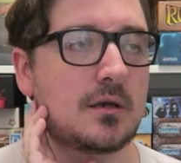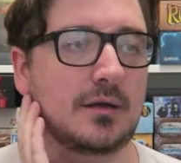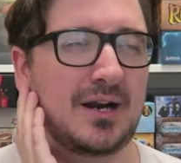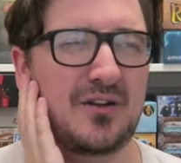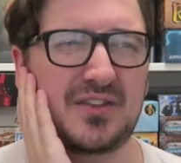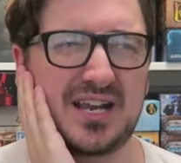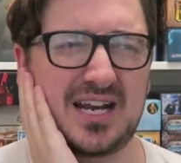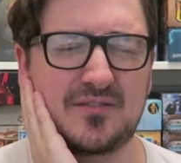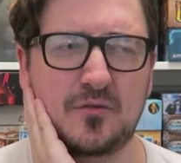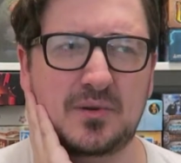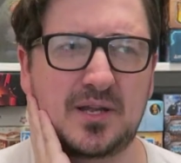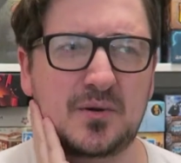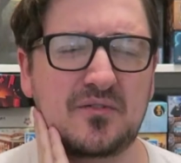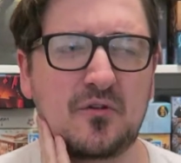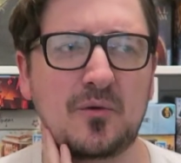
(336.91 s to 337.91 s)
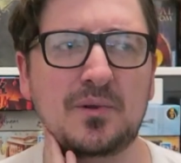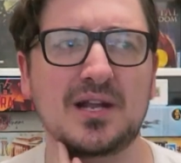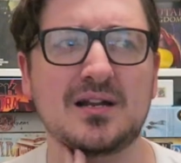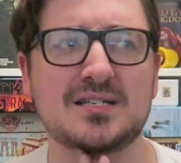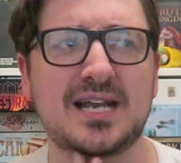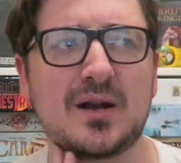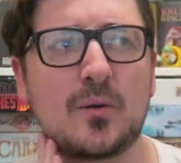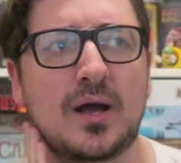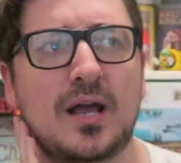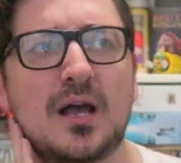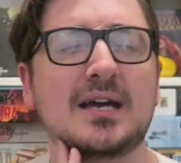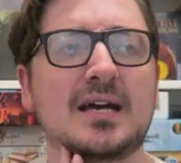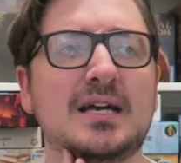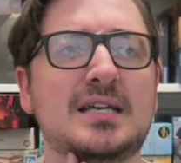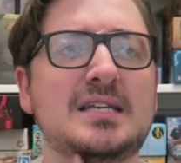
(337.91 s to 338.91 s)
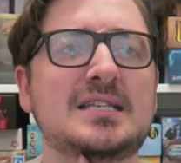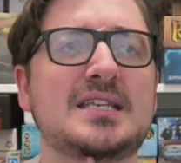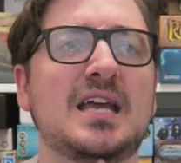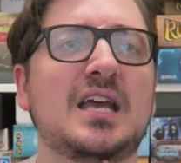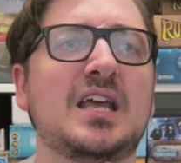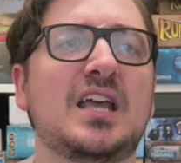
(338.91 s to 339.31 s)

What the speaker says: I don't think I'd ever play it with 4 players anyway, because